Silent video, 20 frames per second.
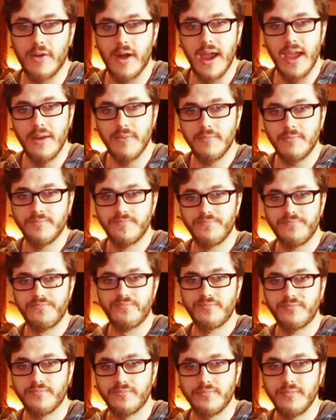right?
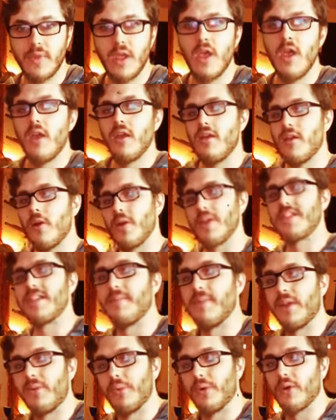Notice
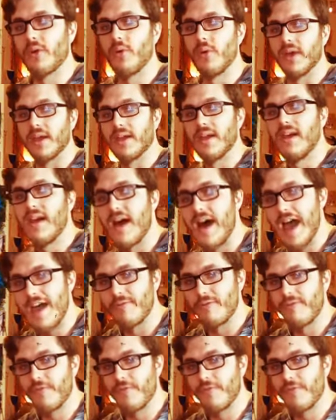something real quick. I have